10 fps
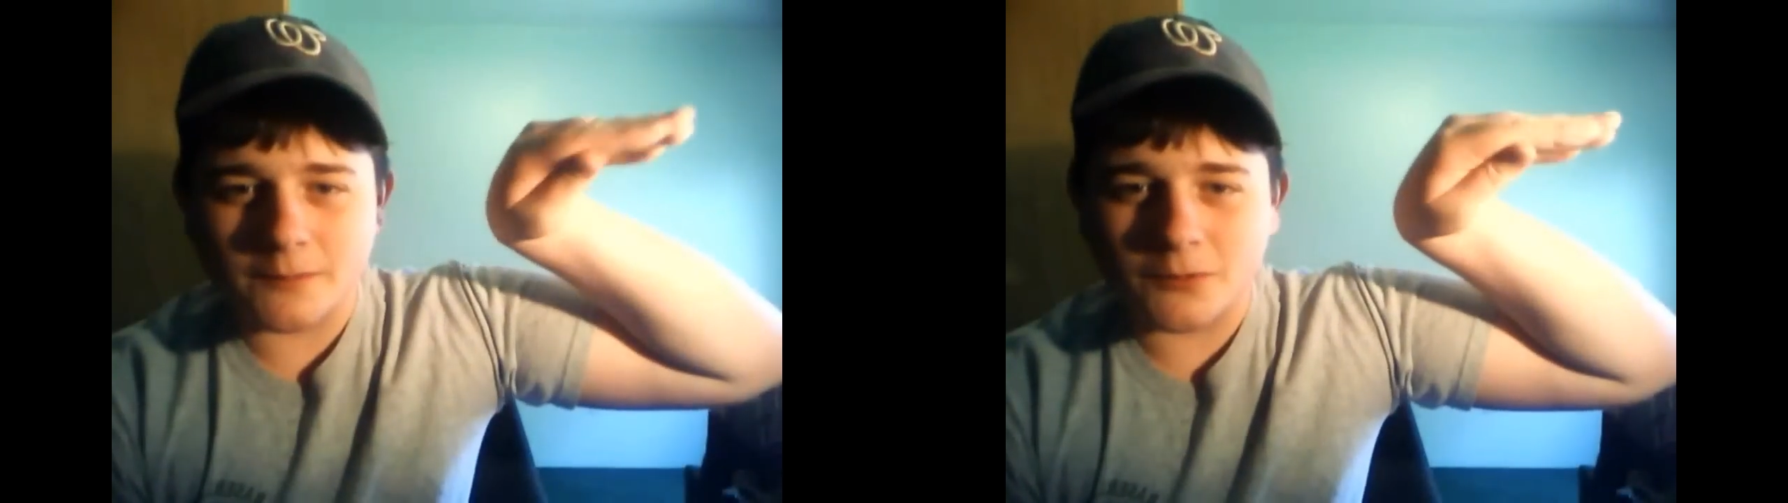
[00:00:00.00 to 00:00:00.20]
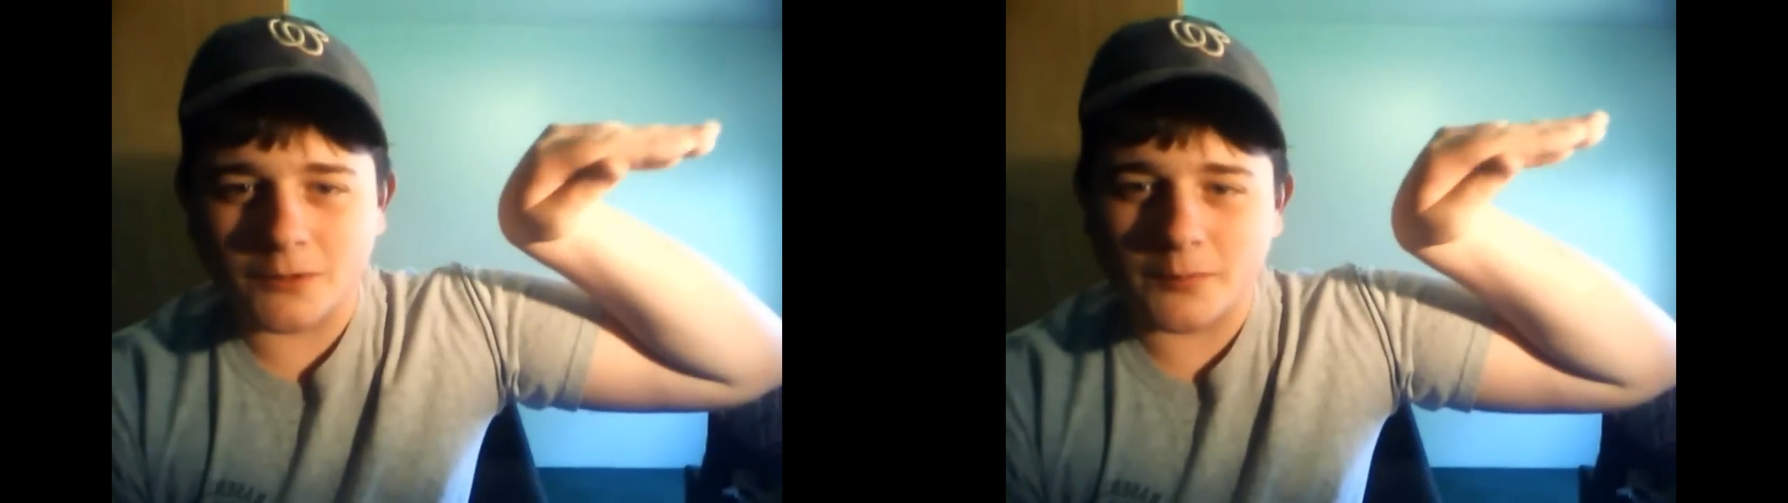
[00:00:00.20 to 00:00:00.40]

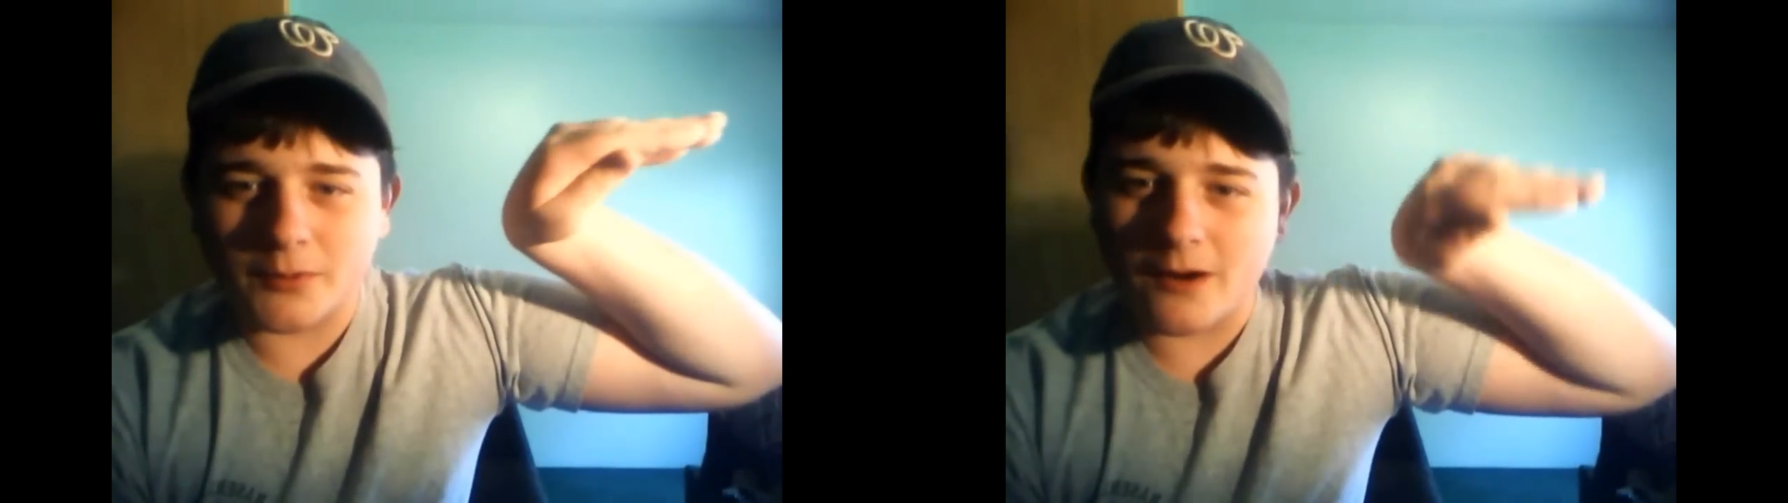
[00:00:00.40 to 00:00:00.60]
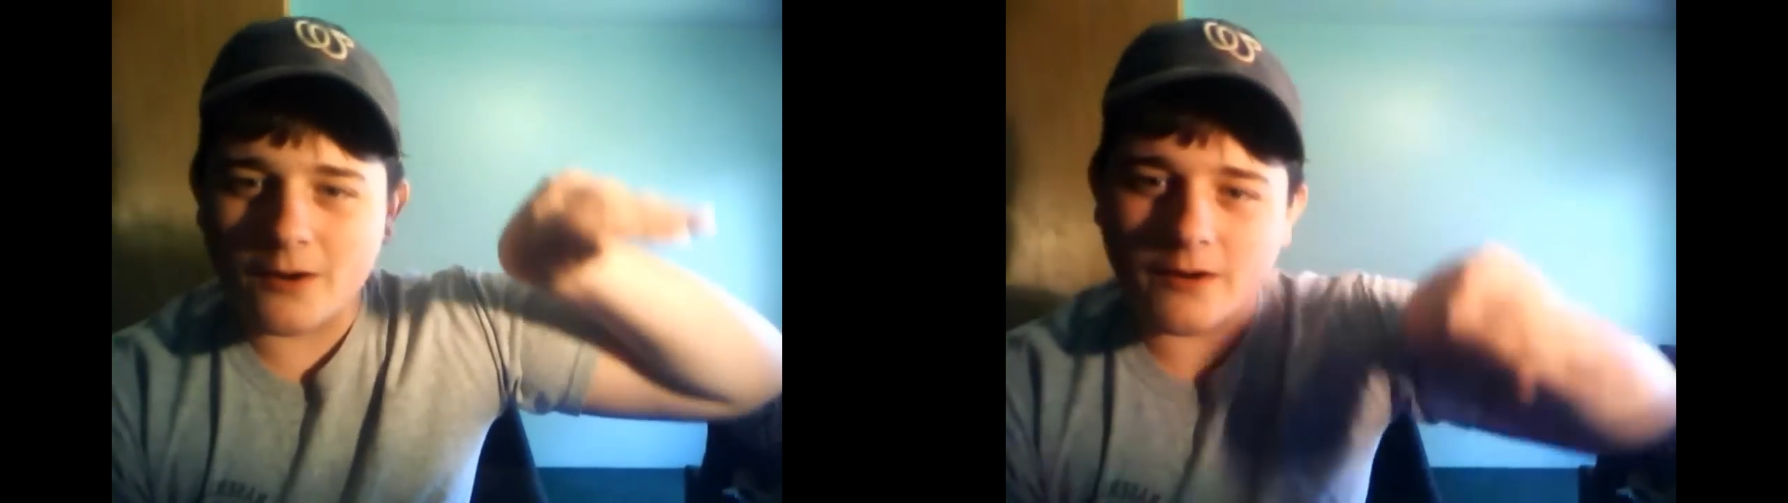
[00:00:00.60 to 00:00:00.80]
more
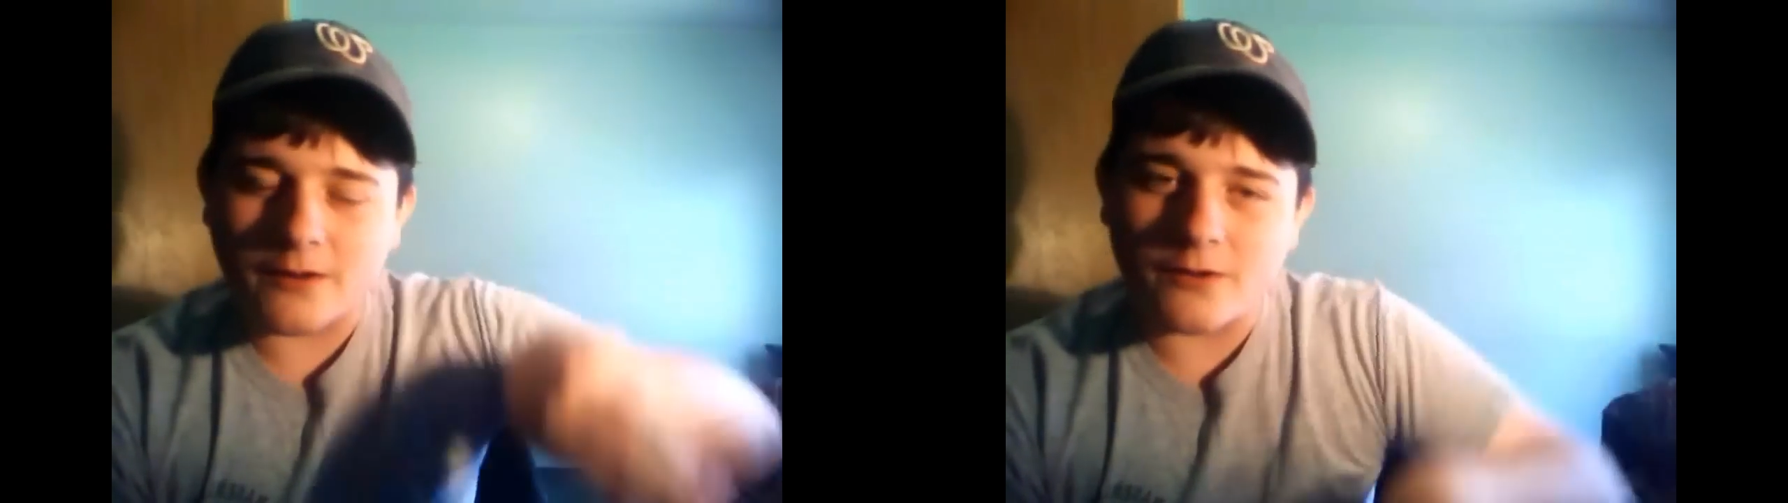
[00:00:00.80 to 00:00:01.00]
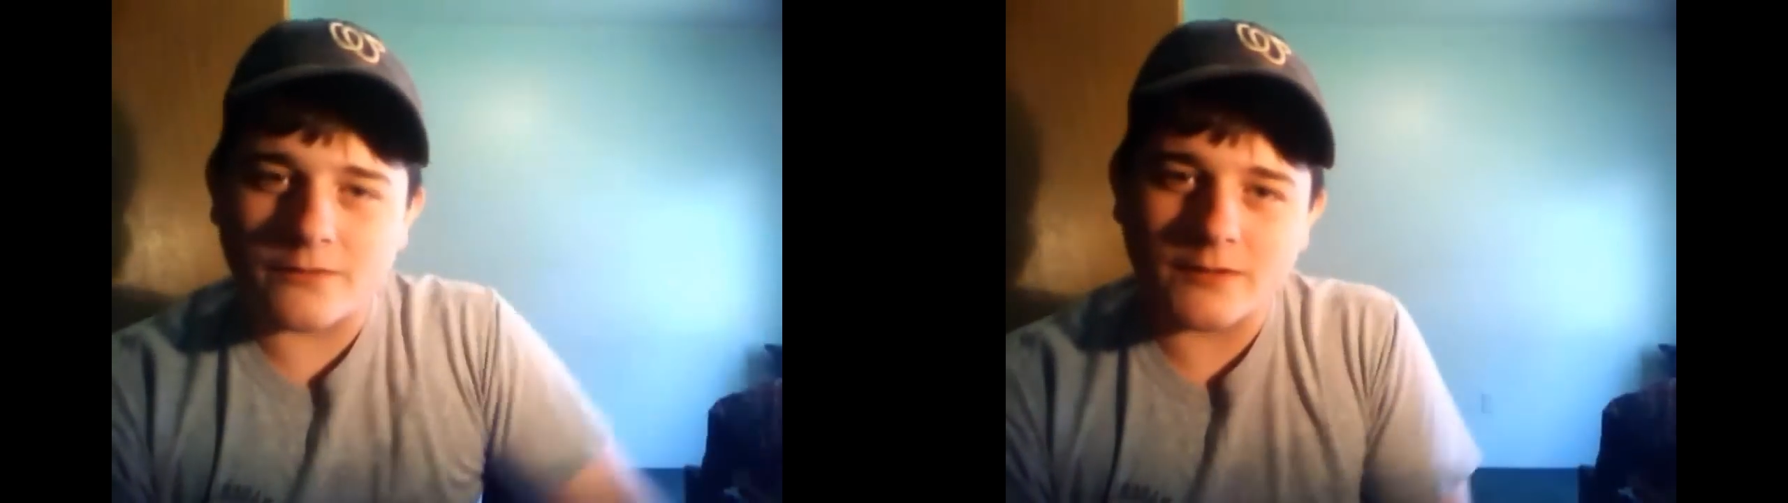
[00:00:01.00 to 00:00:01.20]
priority
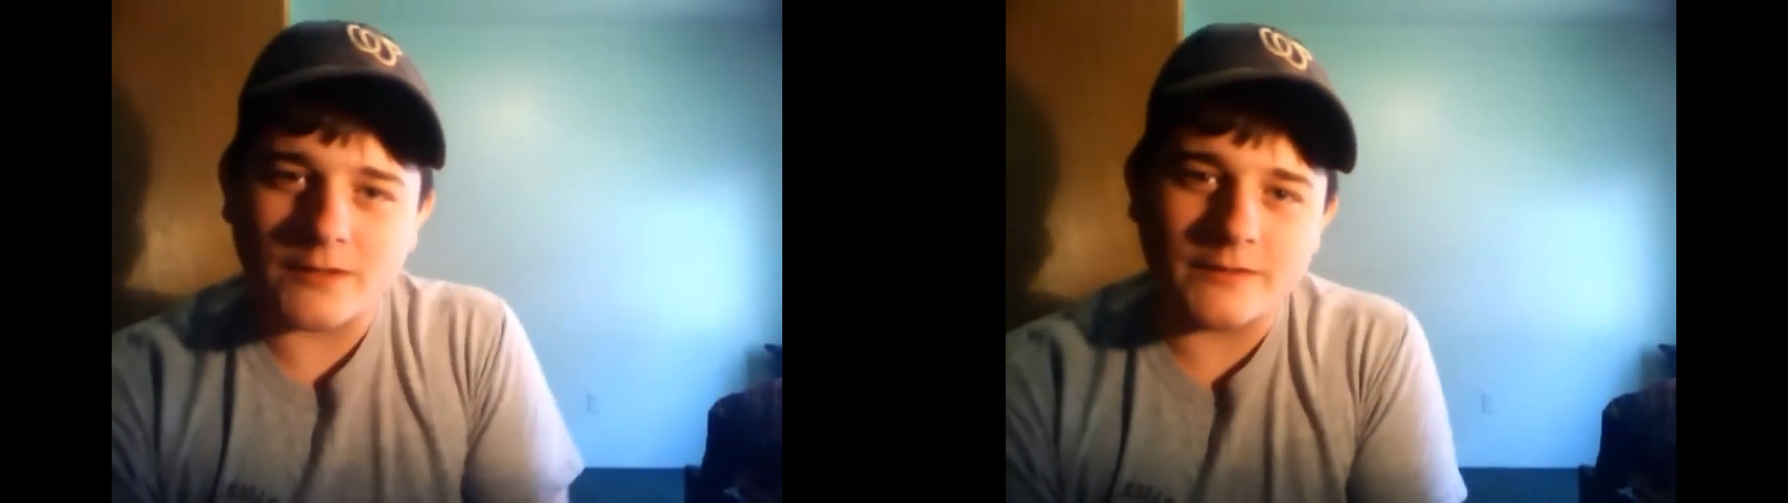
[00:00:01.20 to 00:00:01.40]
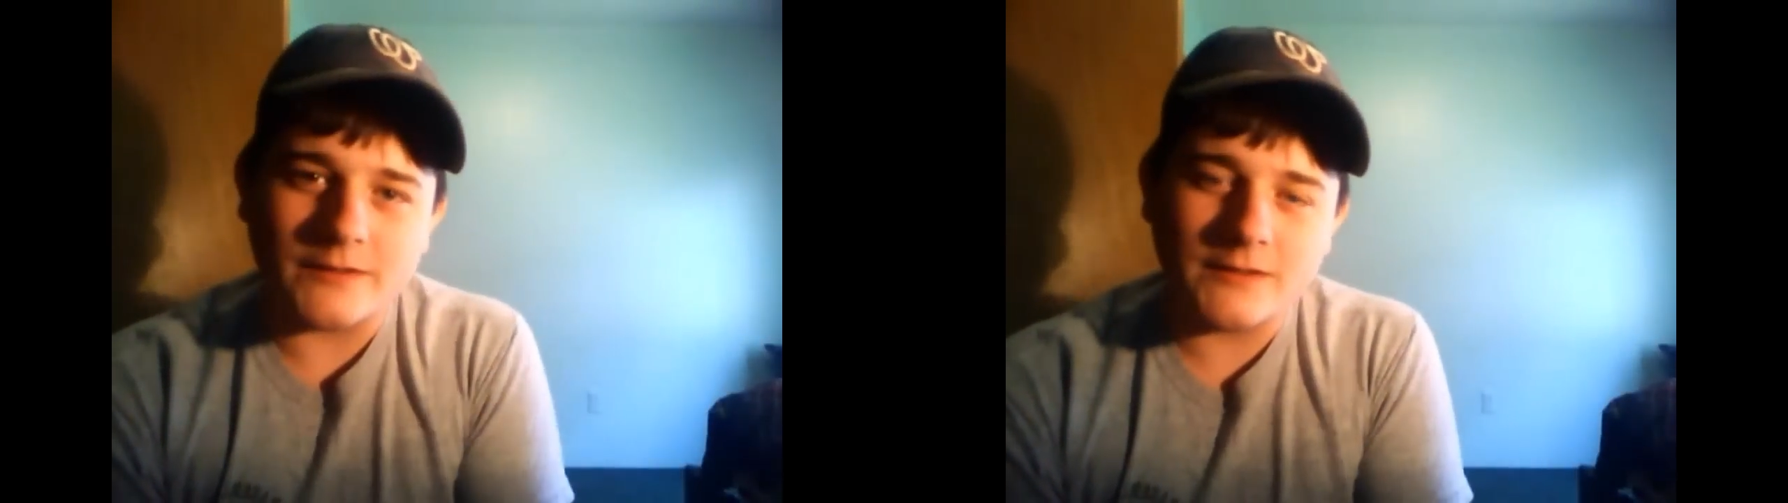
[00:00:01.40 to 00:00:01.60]
over
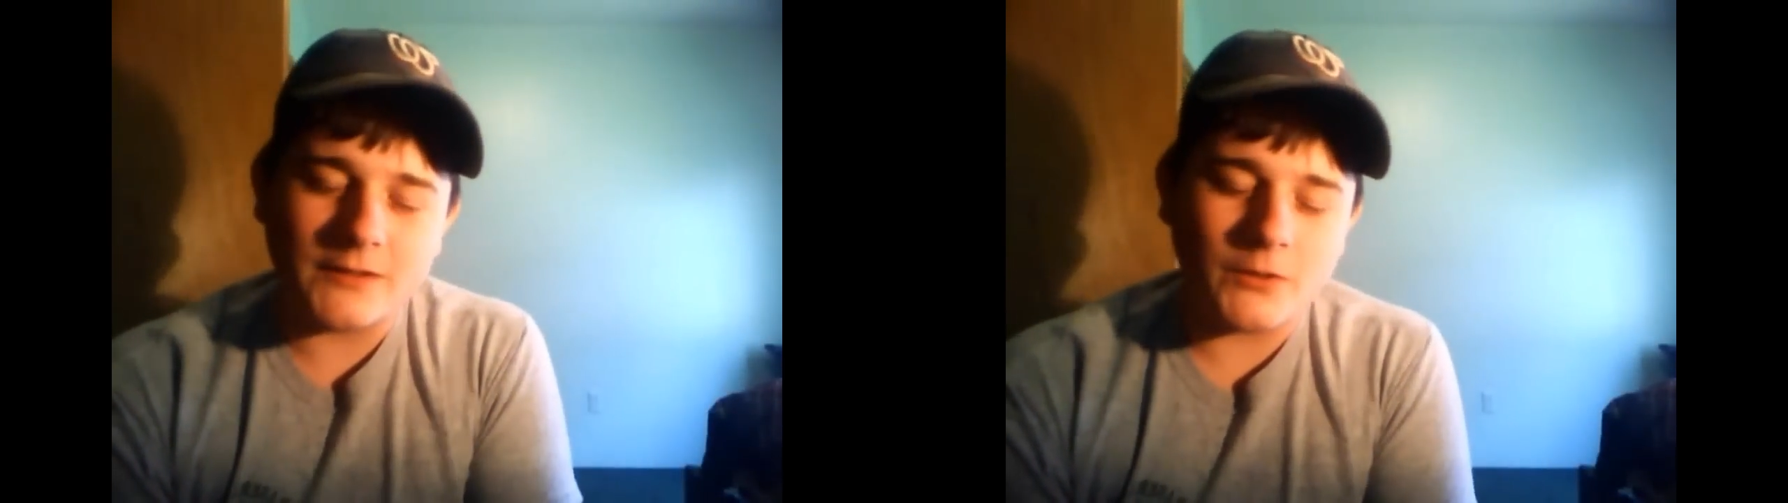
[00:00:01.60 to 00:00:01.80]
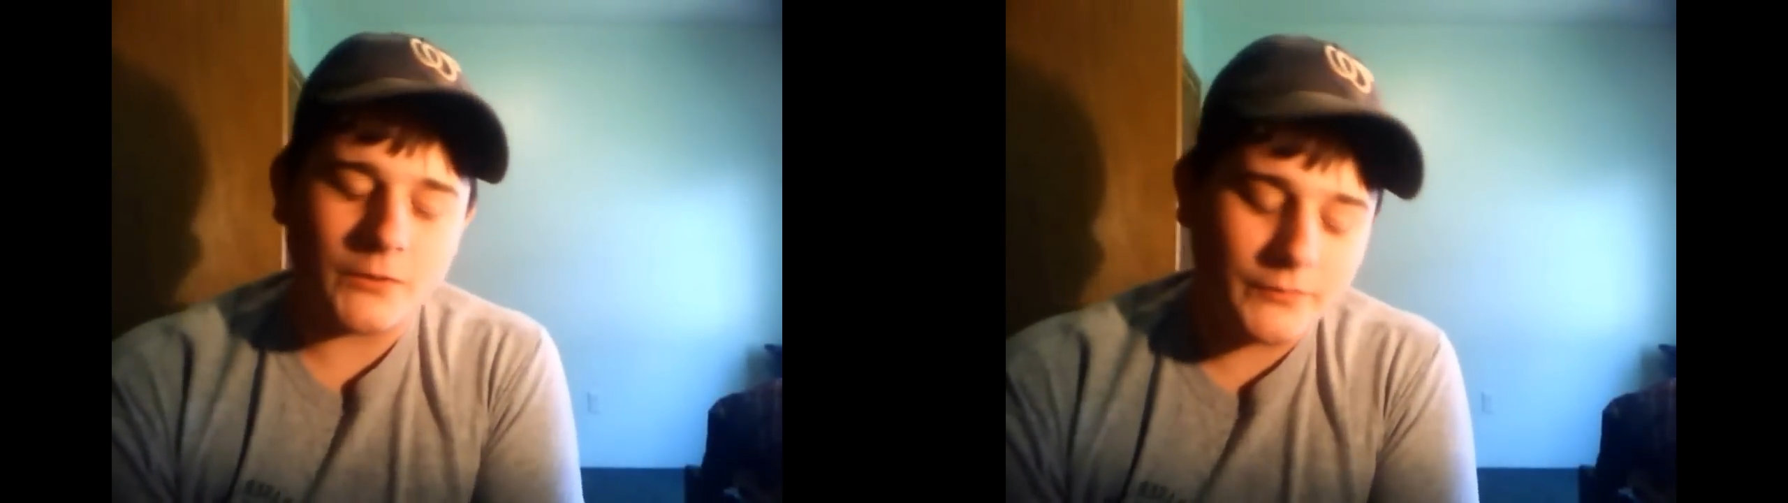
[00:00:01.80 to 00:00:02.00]

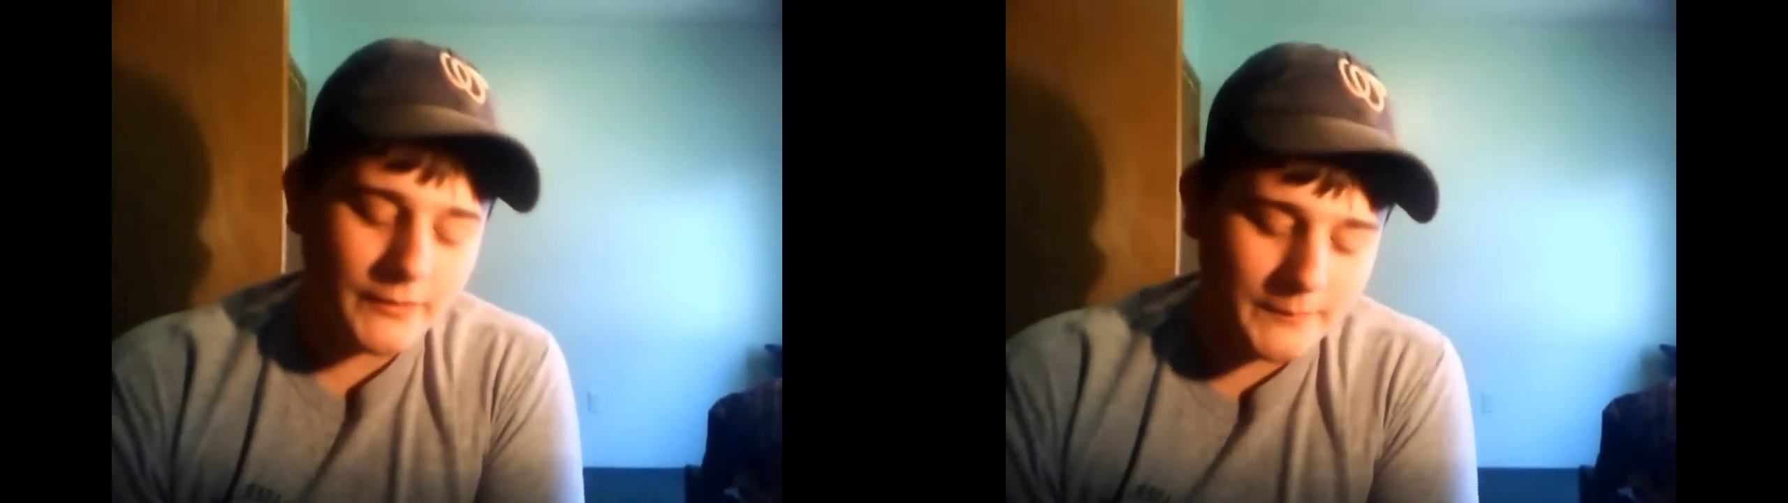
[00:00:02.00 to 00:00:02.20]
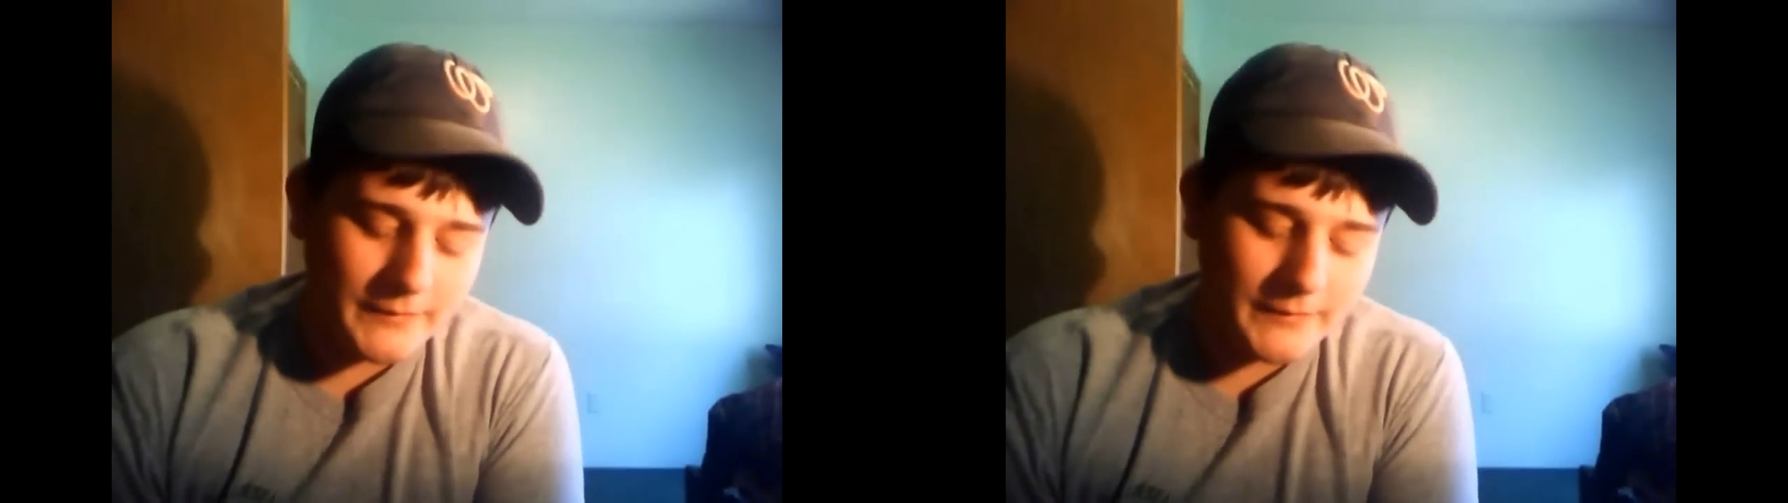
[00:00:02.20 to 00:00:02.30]
it